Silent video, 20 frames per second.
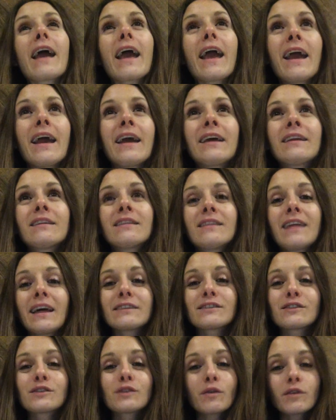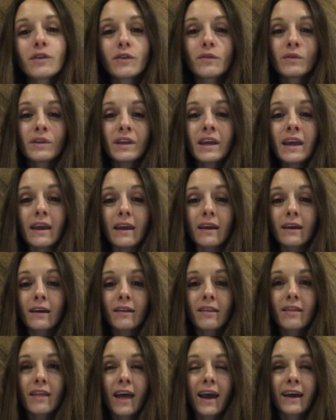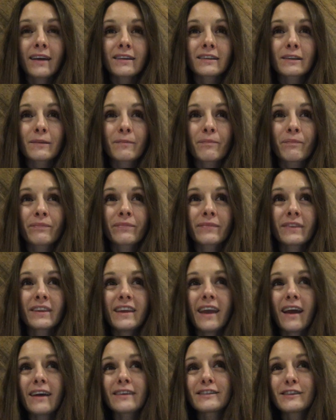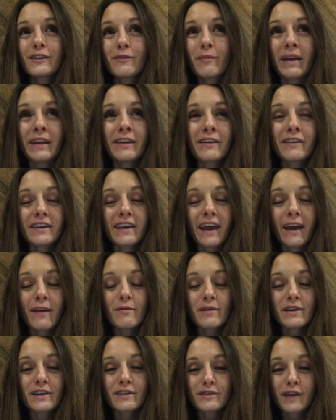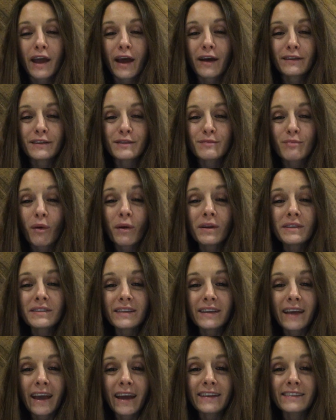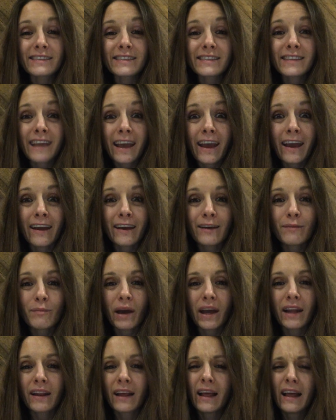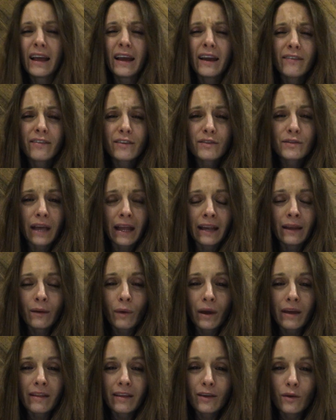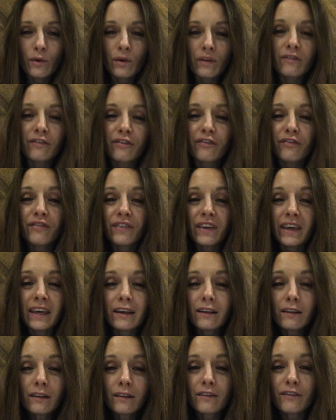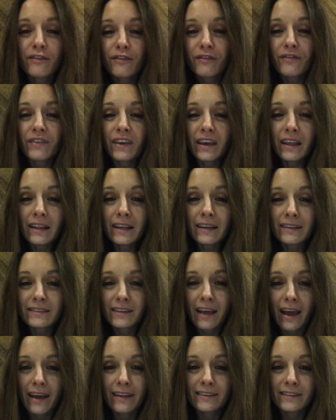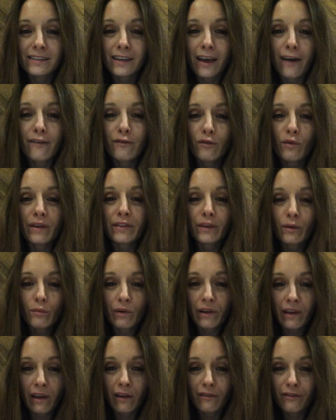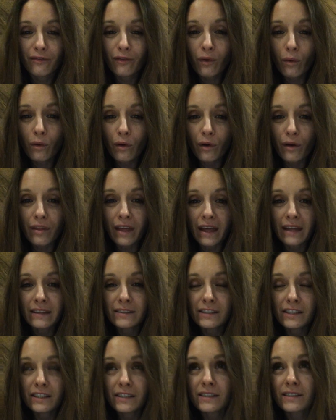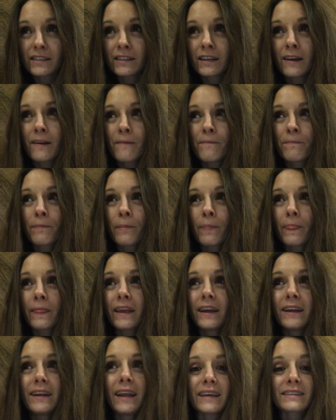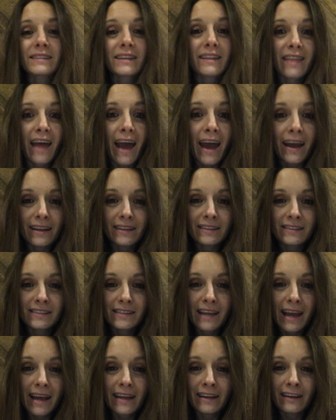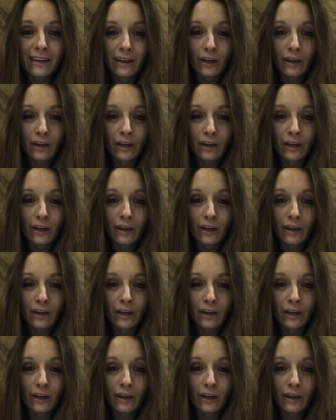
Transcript: And that's so unique that, yes, you may not get what your child is pointing at and saying, but if there's any way that you can feel the feeling sense of what they're bringing forth and just connect to that instead and